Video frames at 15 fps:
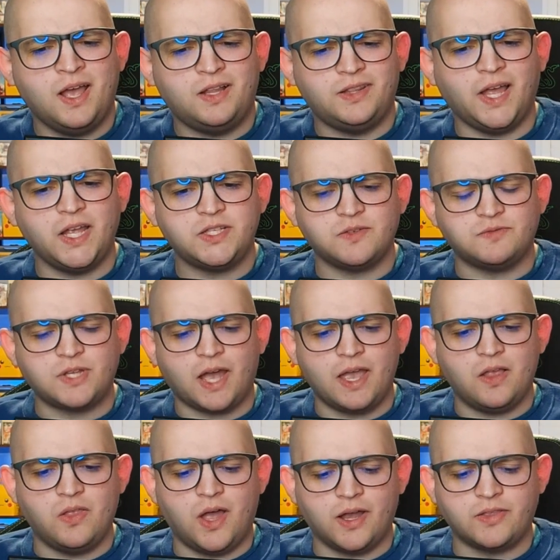lines of
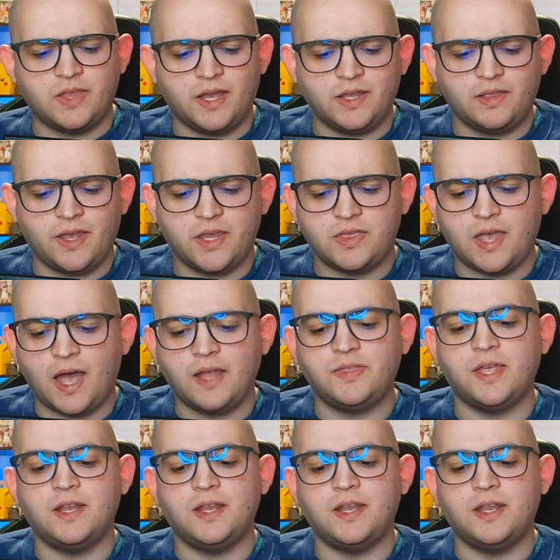dialogue like, like that,